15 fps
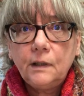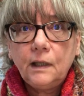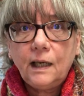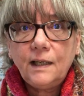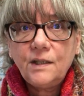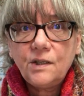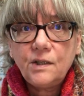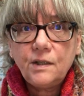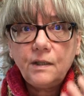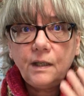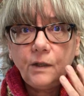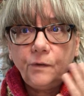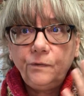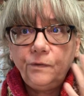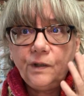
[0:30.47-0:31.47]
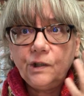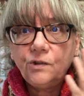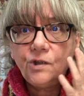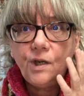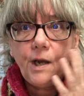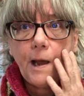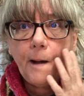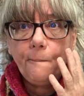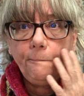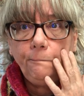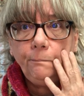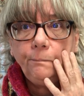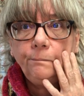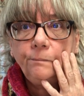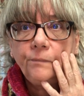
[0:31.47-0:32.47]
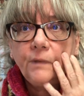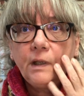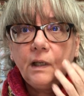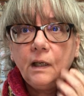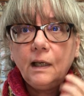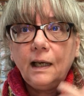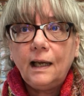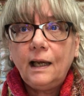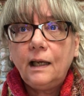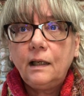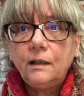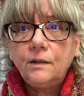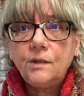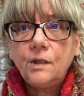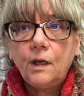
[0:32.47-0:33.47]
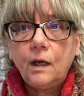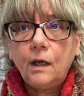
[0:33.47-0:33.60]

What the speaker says: it still feels numb, and